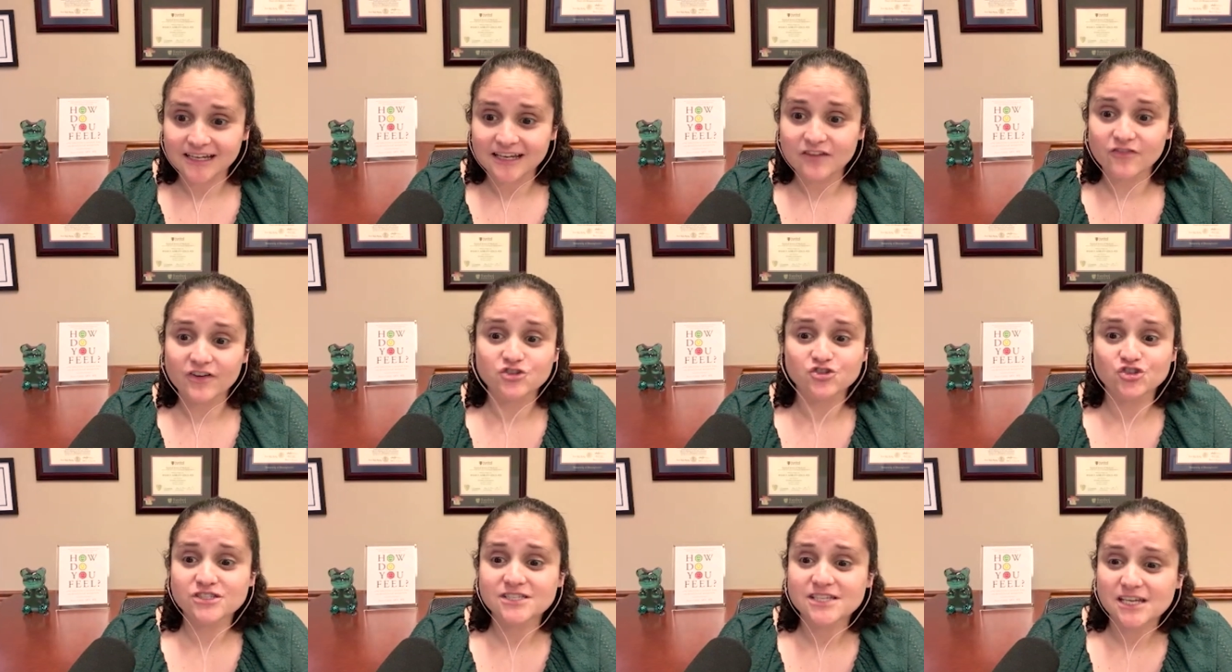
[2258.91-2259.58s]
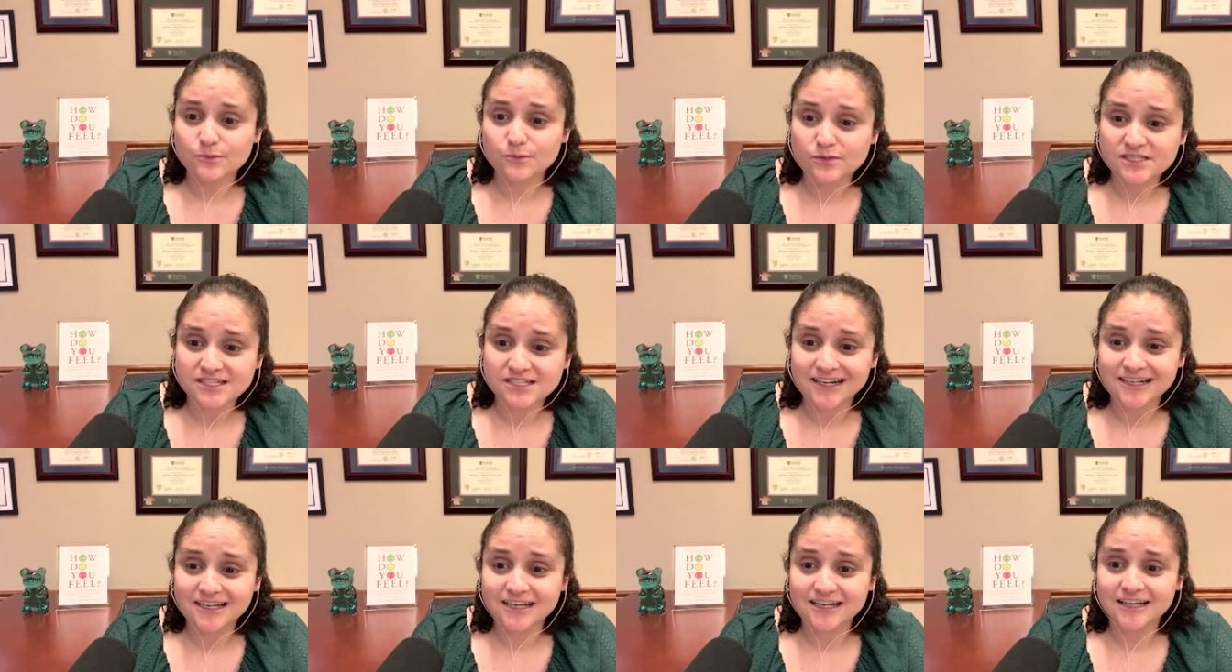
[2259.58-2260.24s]
If I just keep
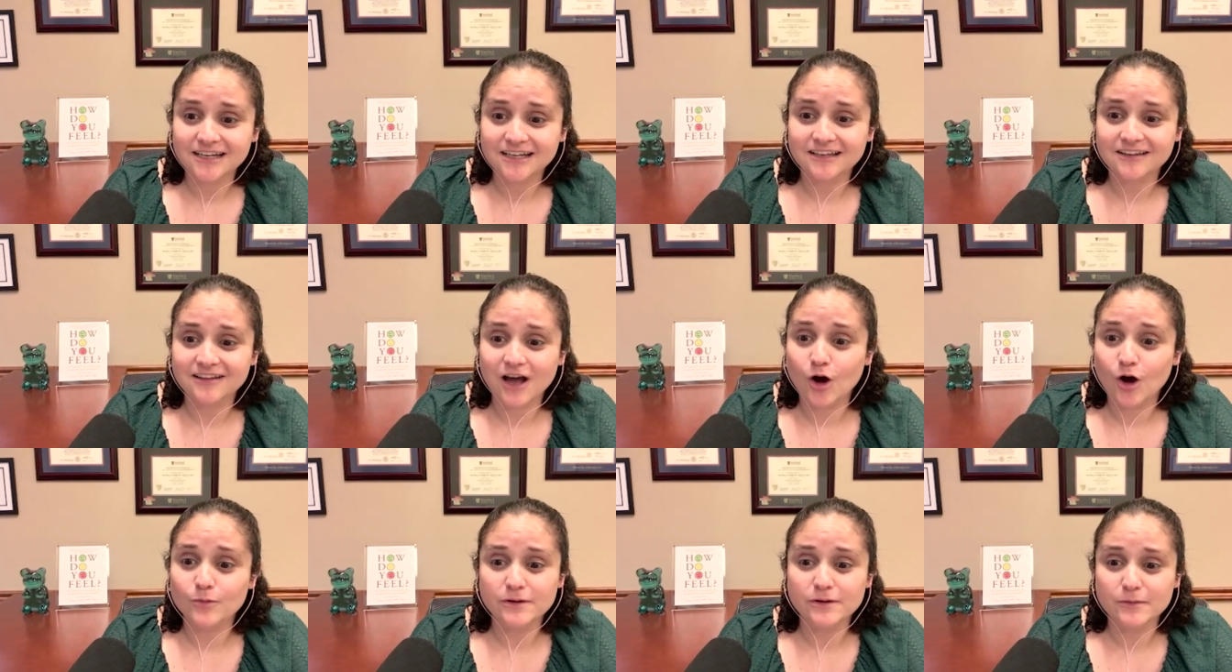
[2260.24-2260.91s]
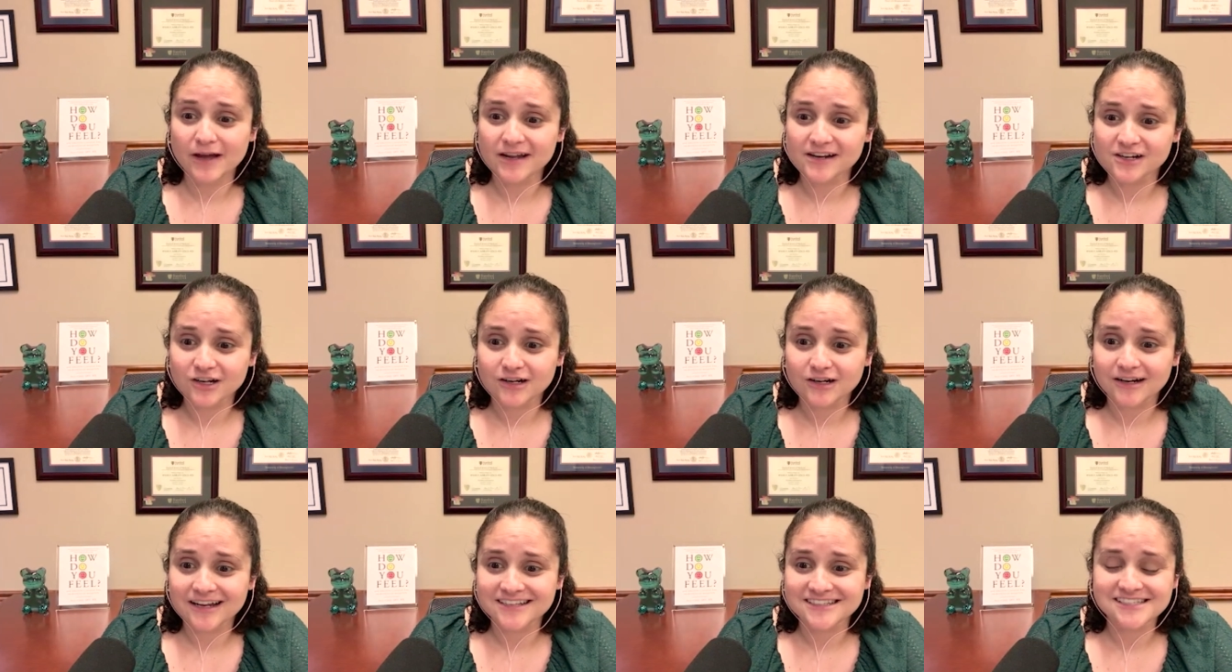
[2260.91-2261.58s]
studying, I'll be
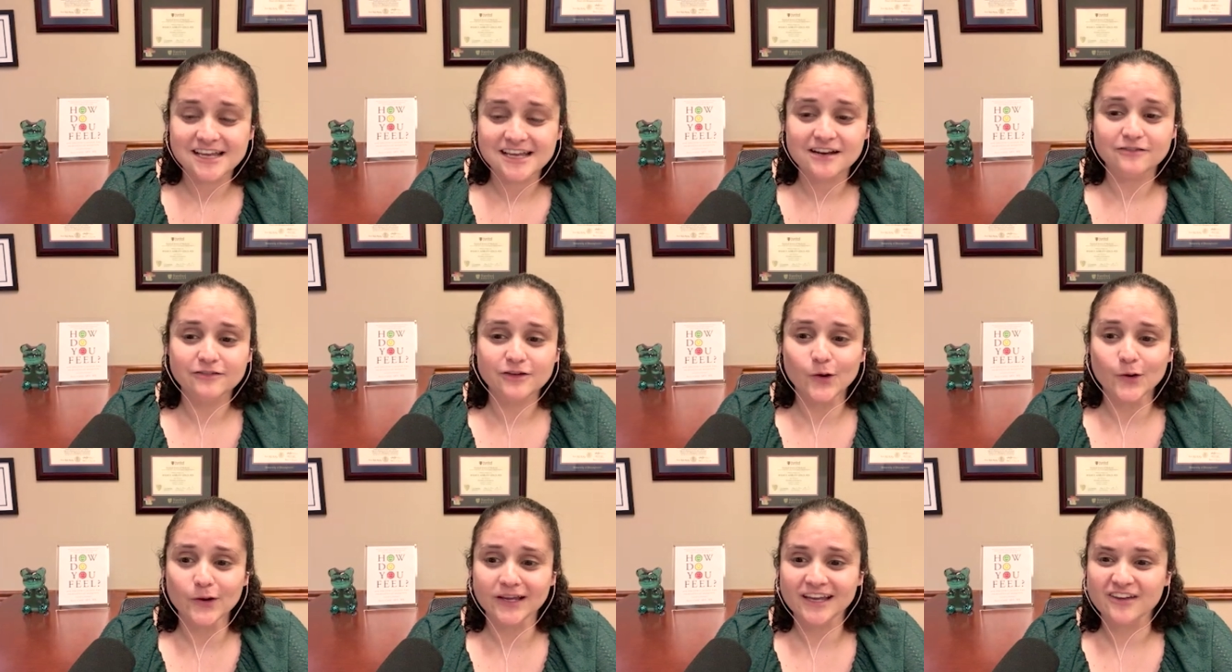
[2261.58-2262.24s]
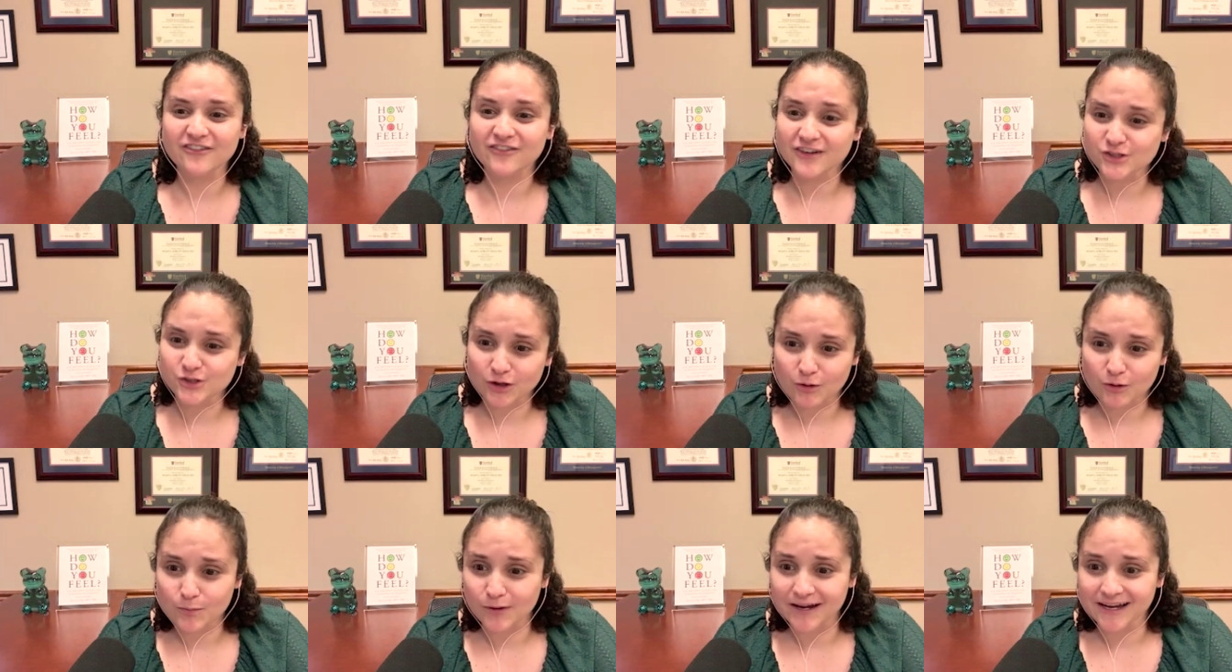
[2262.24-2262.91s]
better. Instead of going, if I took
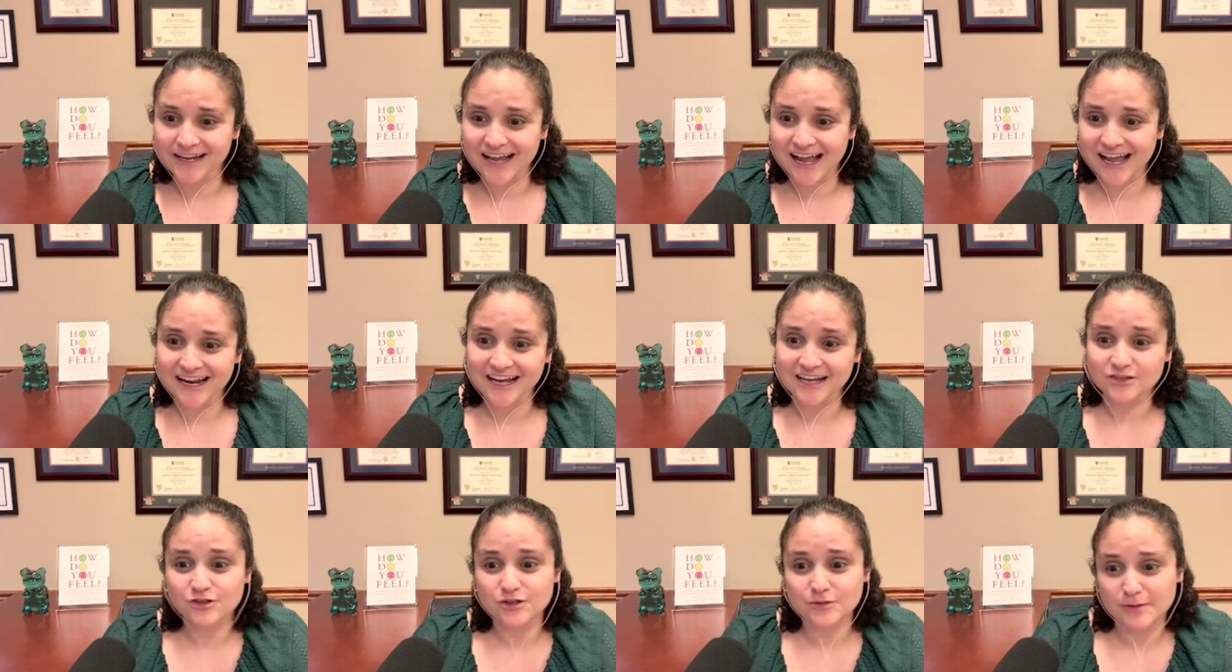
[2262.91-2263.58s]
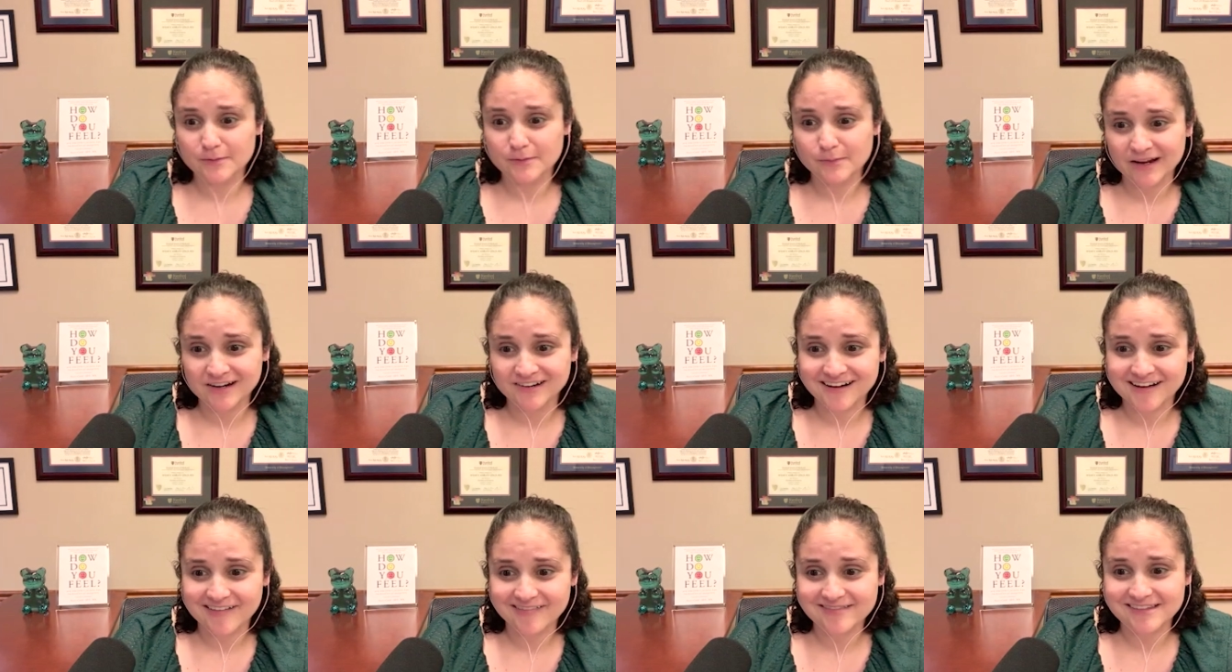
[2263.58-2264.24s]
a break, I'd actually be better
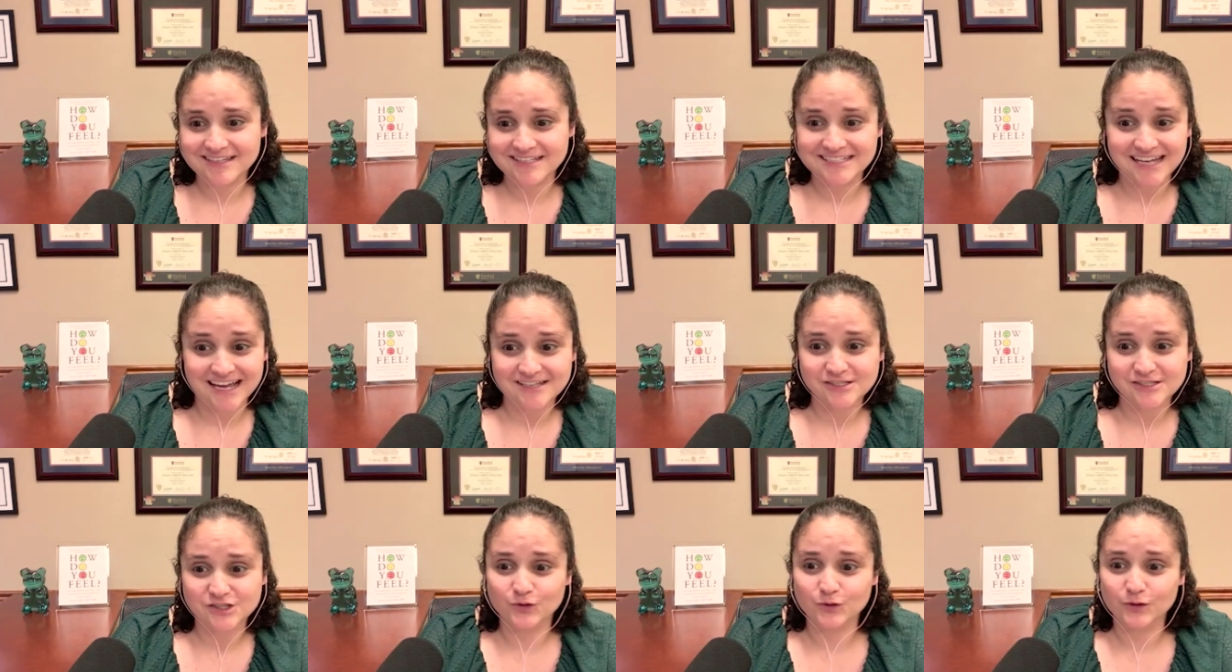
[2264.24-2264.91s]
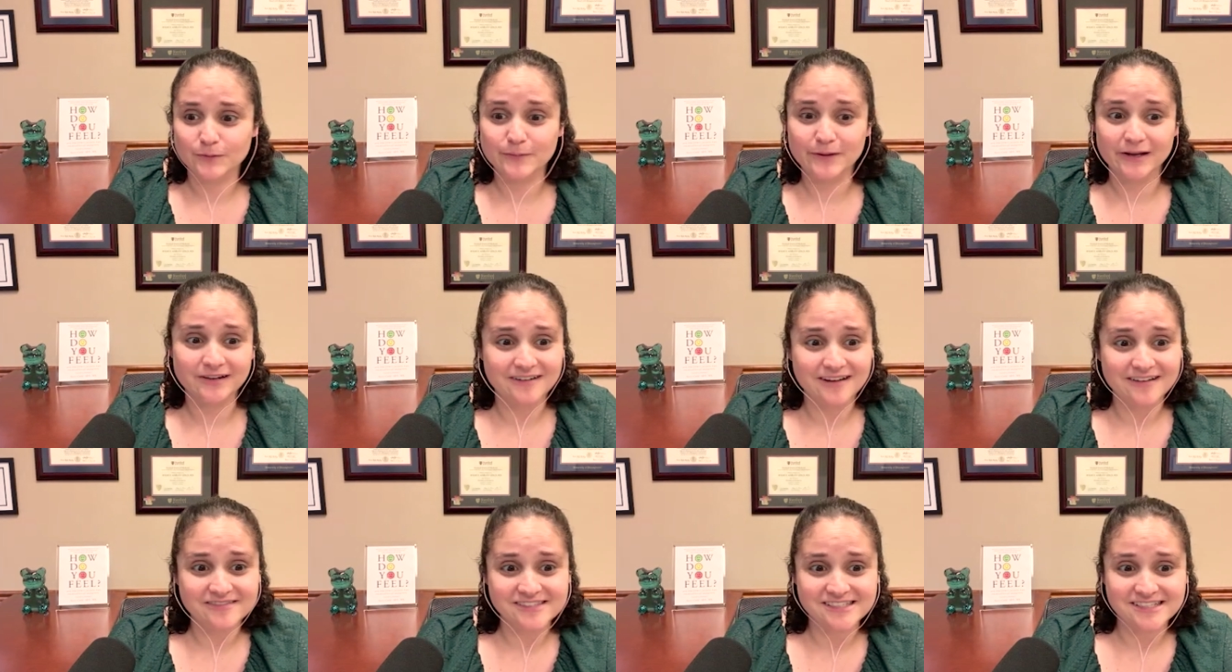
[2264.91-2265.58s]
at the test or better
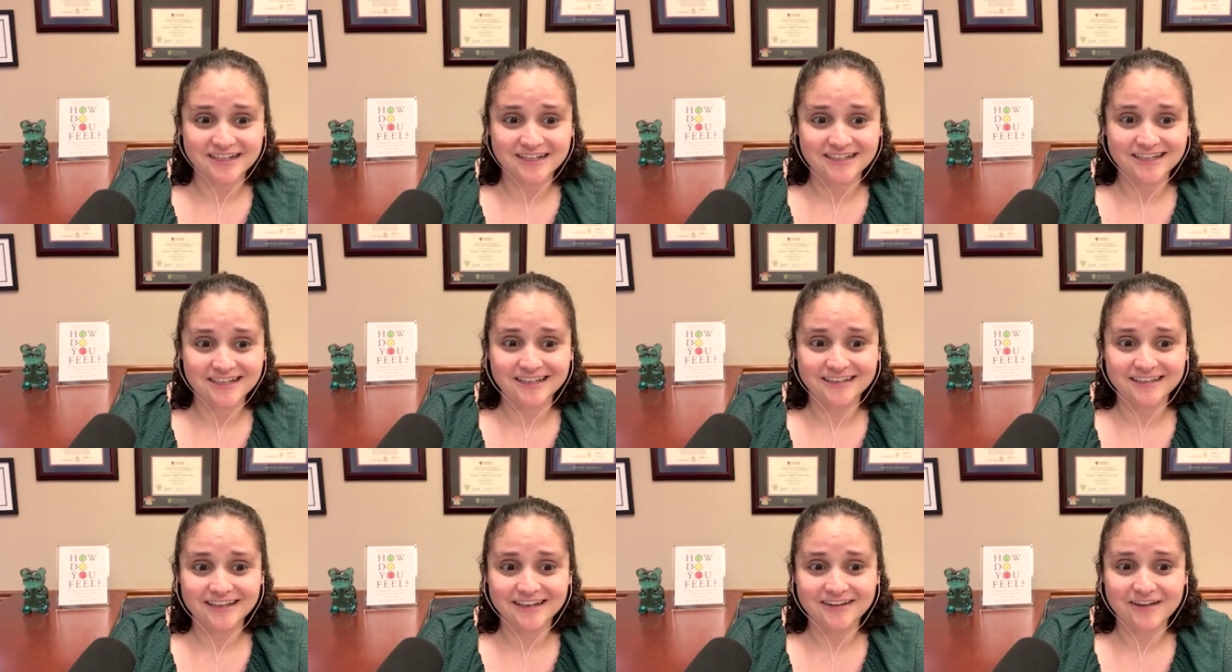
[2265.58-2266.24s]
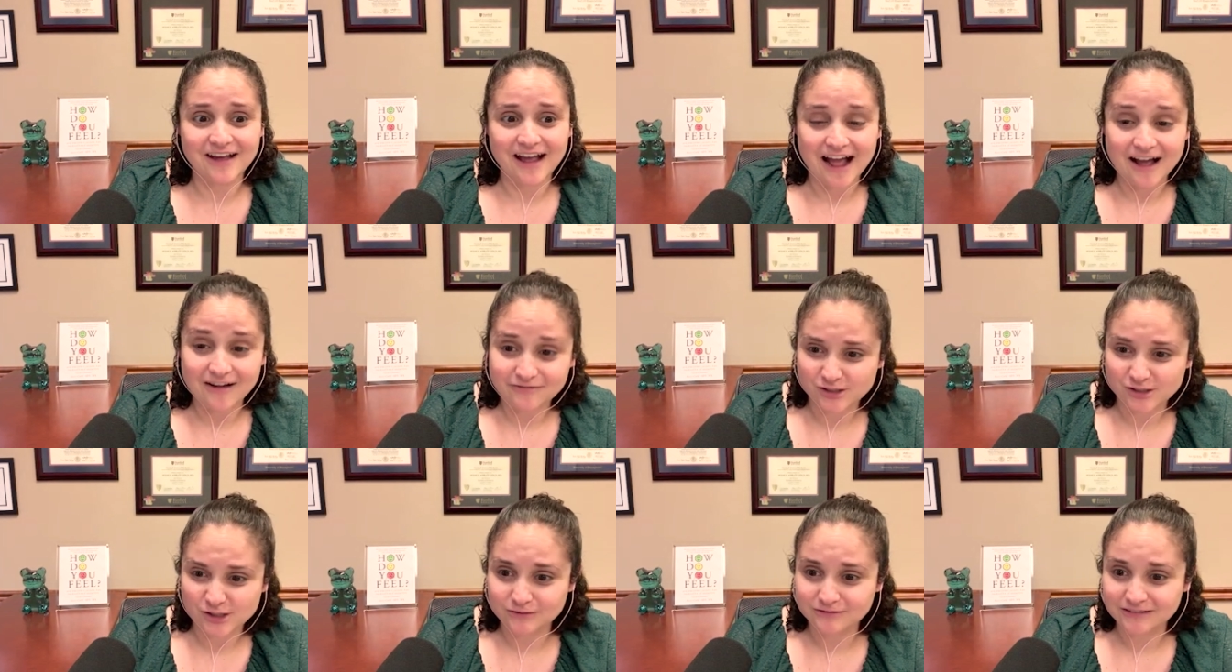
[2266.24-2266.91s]
at studying
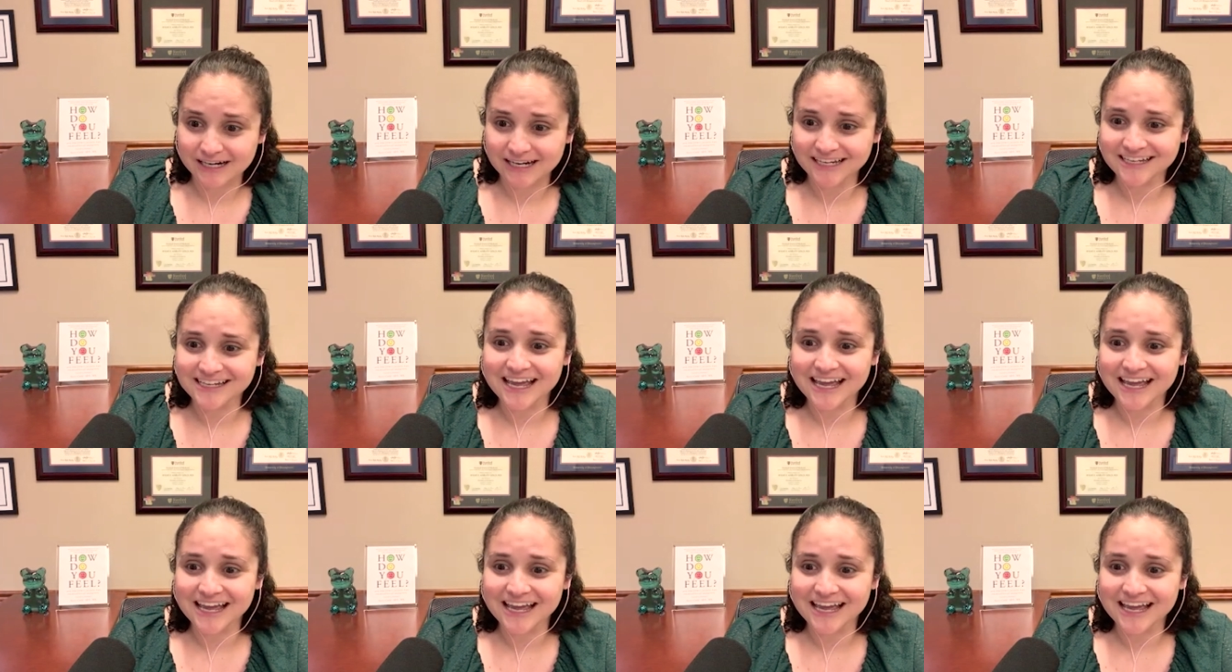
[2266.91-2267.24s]
after, right?